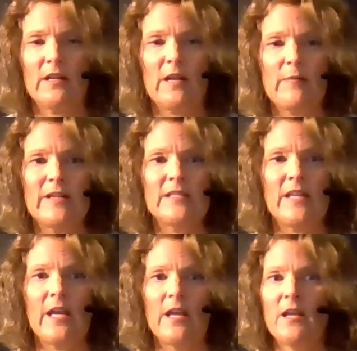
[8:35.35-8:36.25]
And I might
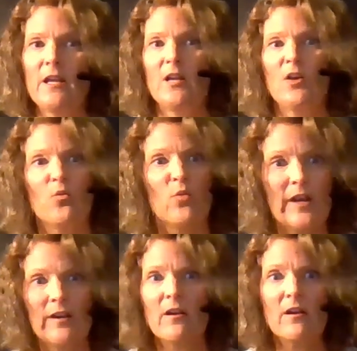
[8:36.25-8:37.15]
say,
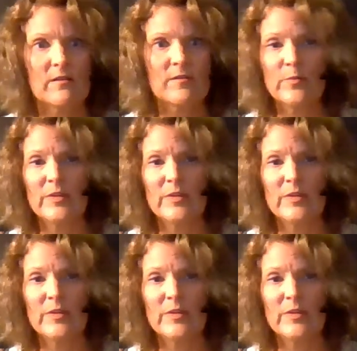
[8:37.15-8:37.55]
where are the